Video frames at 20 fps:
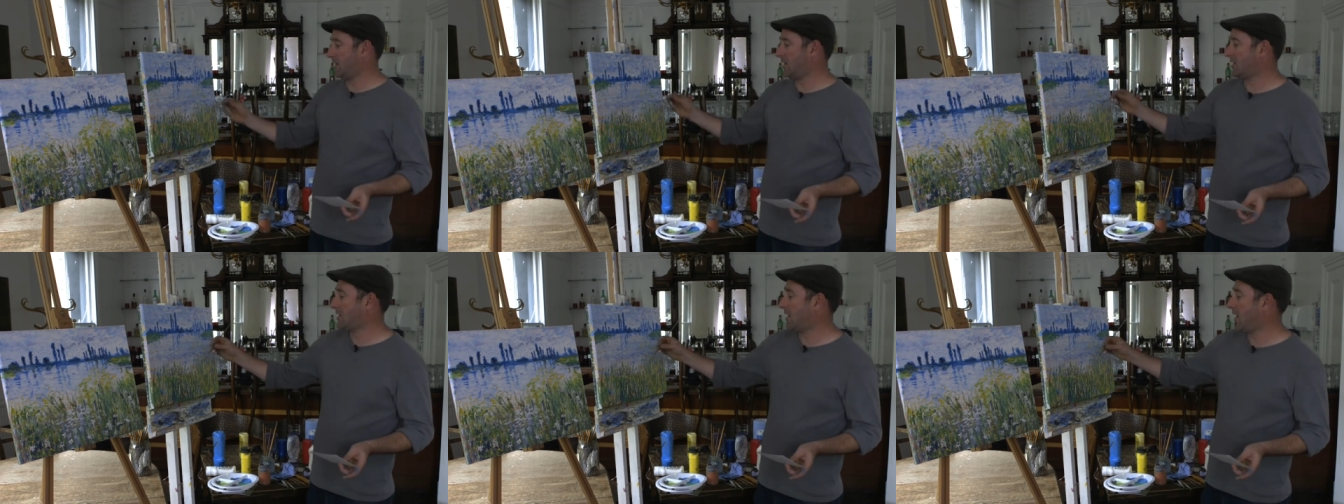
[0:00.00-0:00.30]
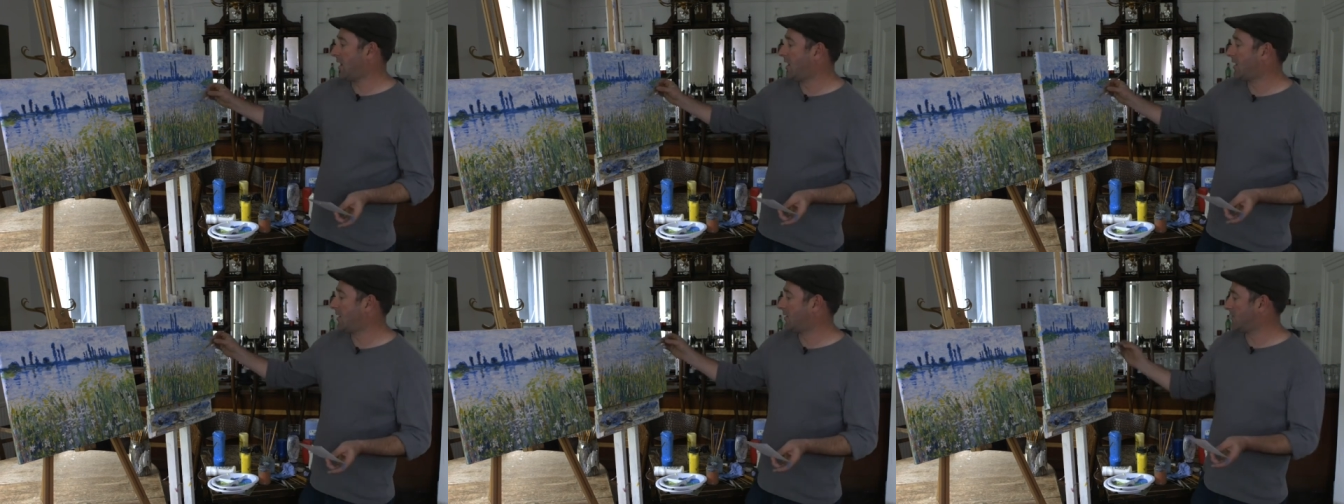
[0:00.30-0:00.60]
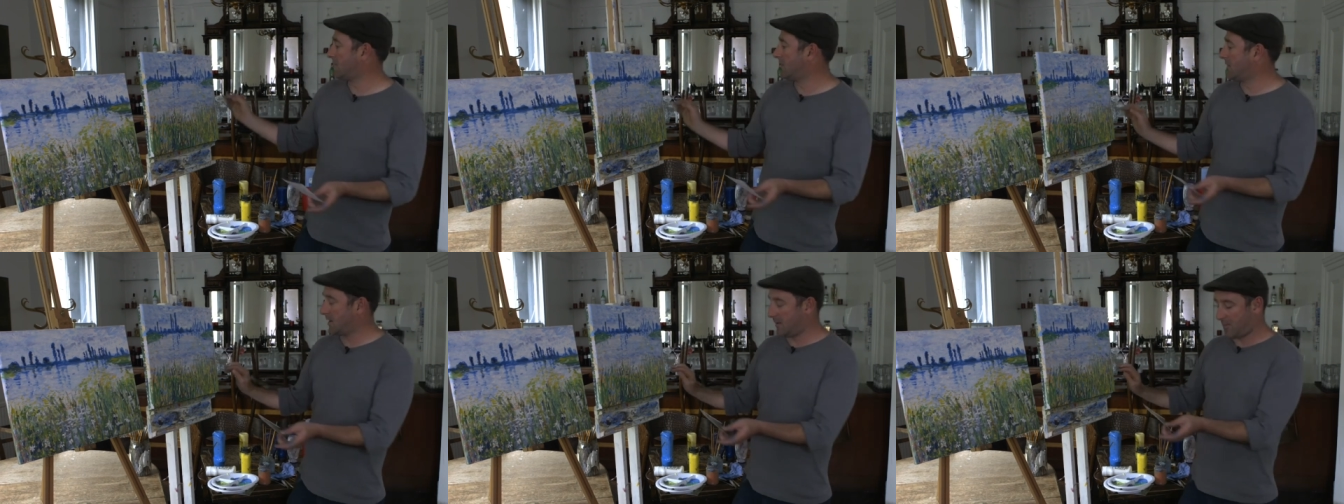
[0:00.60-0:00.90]
You can't
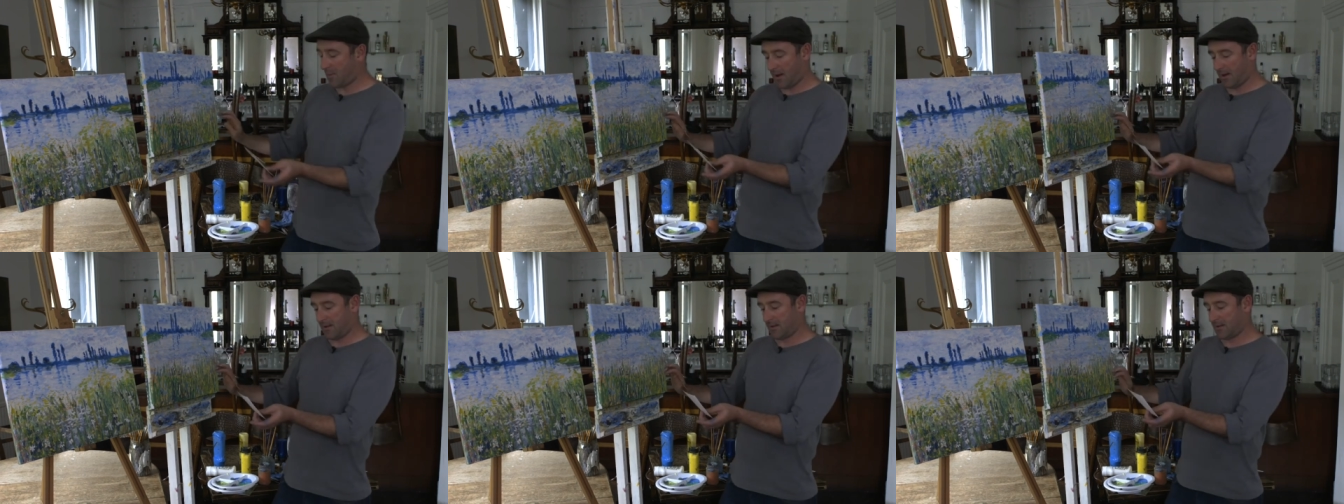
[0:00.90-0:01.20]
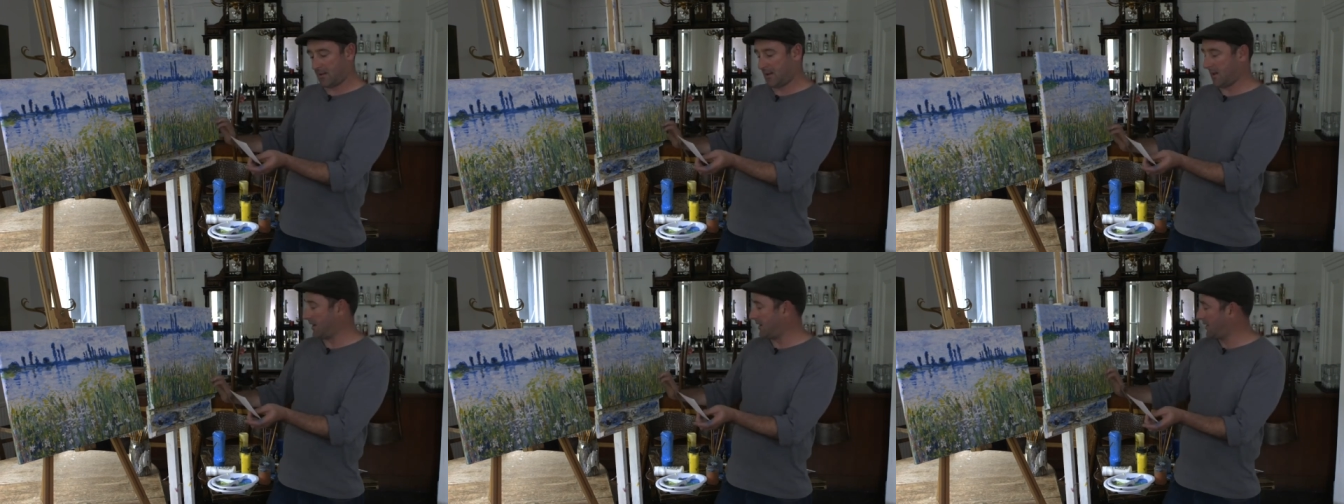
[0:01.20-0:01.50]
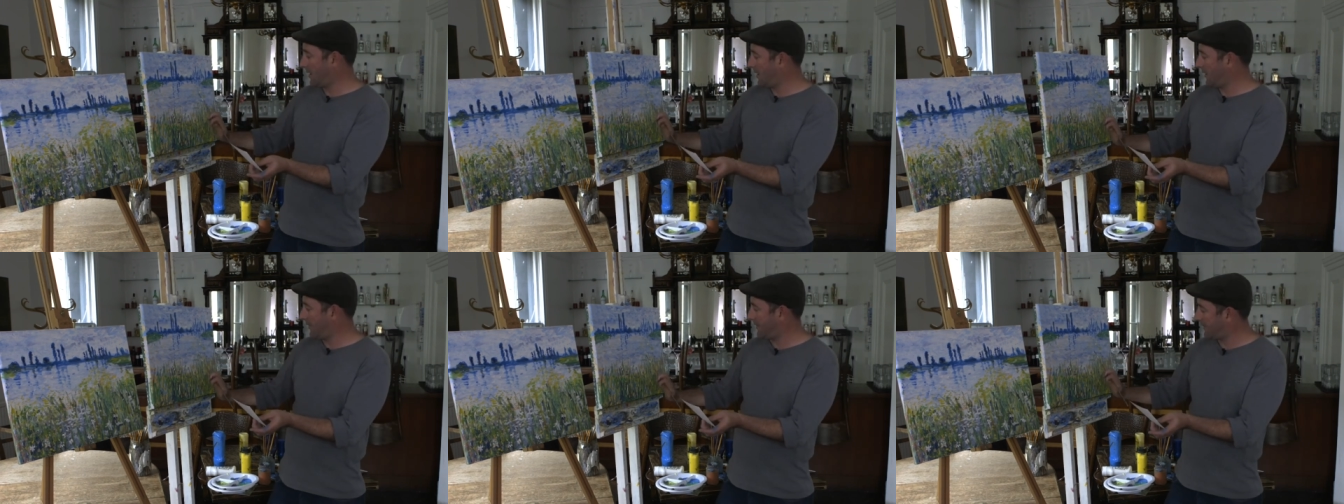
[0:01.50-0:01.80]
really paint it
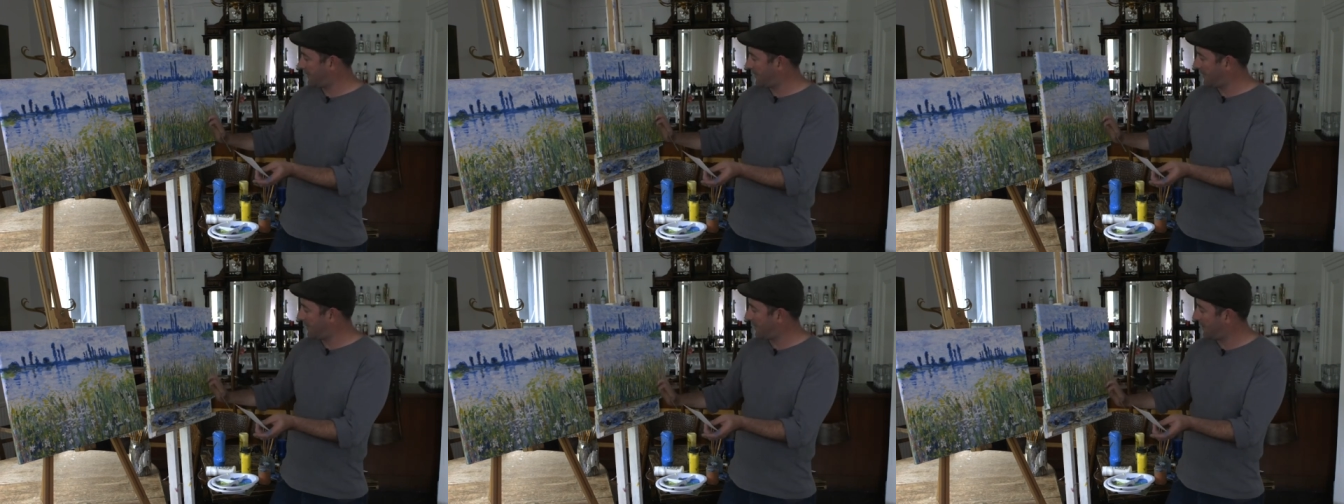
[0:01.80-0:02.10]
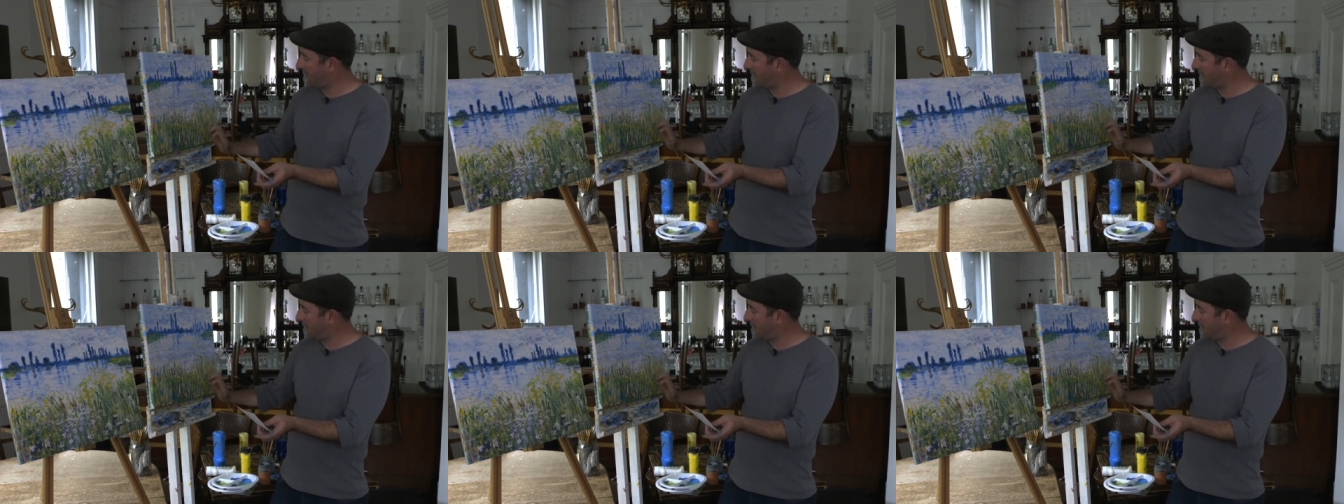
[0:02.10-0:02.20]
enough.